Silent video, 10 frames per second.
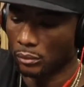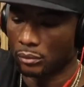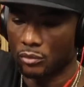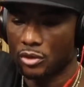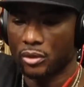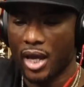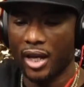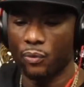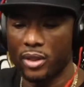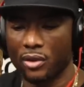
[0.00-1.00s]
Mm, so
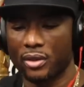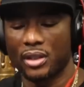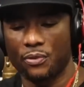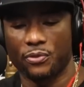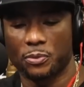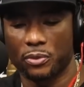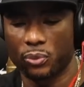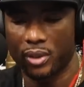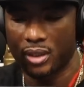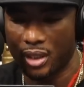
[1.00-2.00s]
now that mm. we know the difference
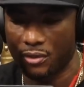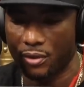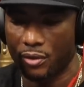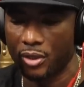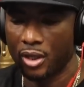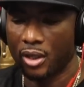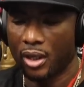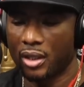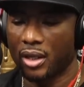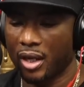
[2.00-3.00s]
between Negro
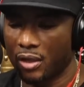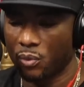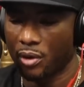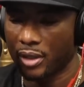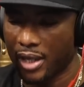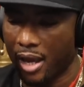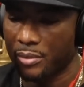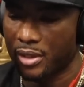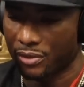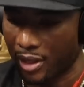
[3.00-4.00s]
and the N-word, it got
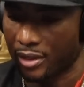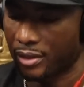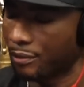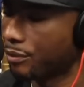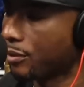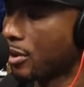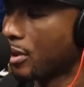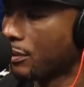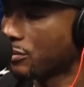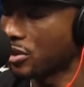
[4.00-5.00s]
me to thinking
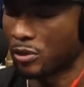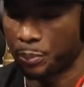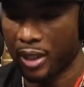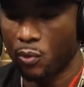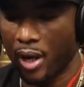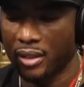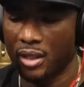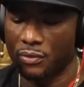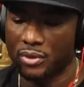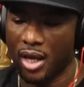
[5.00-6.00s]
just to play white
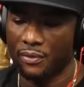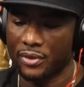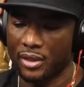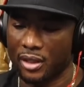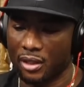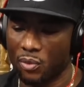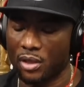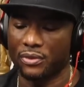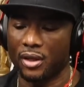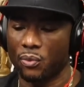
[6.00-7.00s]
devil's advocate here,
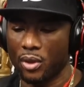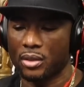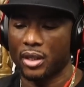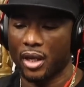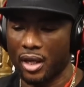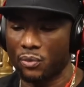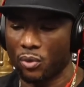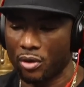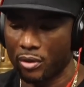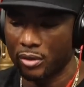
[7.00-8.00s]
what if there was an
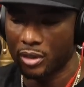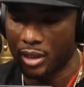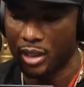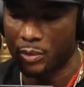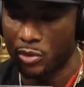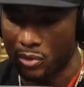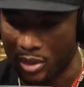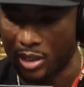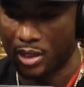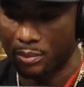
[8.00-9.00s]
N-word league
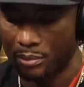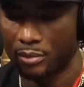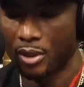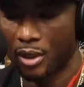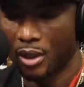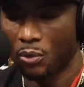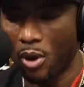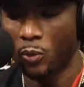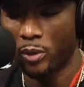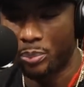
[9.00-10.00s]
museum? Mm.
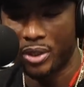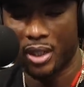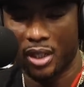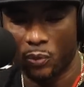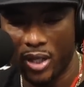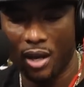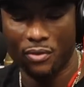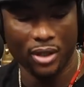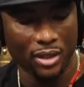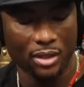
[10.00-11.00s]
What would be in it? We
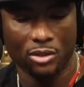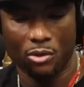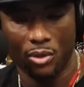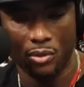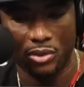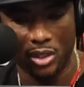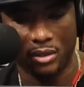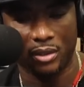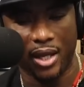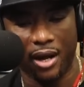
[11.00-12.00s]
have our guest co-host
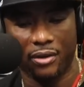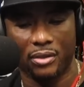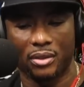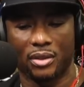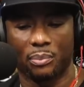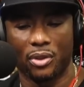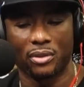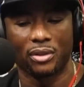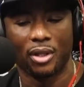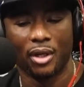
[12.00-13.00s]
Jess Hilarious Uh-oh. in the
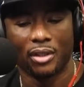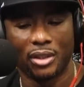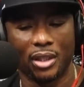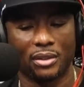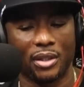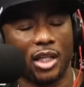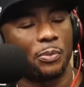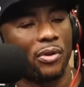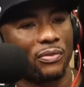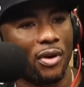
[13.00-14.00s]
building. She is an
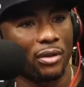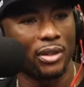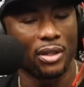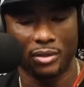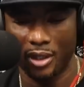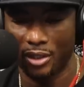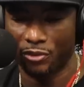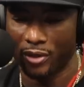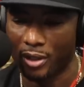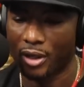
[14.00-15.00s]
expert of all things
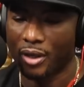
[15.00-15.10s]
niggatry.